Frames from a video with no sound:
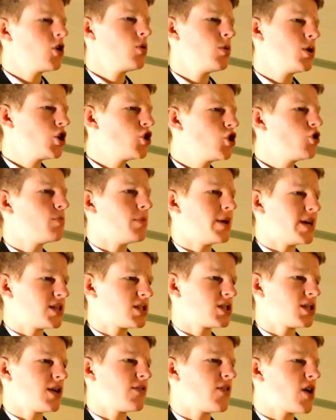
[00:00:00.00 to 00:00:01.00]
And who are
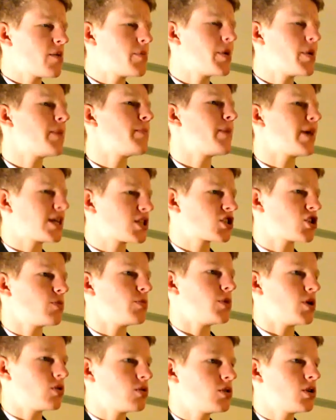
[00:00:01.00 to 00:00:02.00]
you, miss, if I may
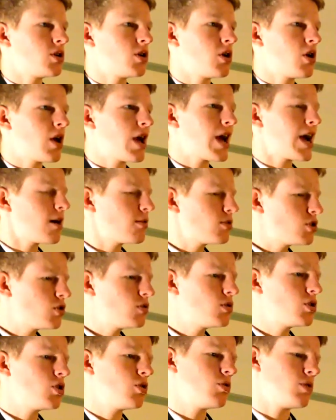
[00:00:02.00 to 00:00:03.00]
make so bold? How
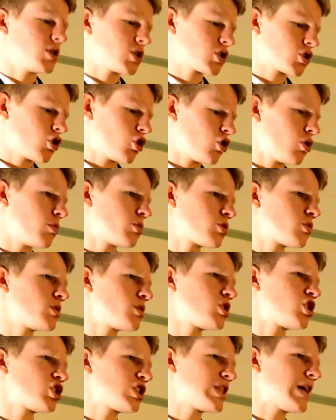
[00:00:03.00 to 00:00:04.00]
knew this corpse
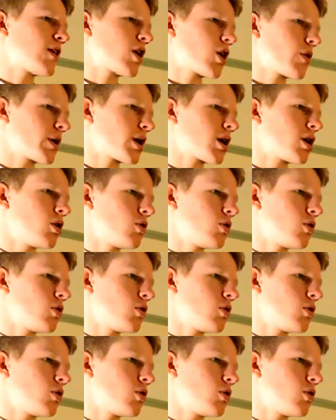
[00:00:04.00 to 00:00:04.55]
which is now going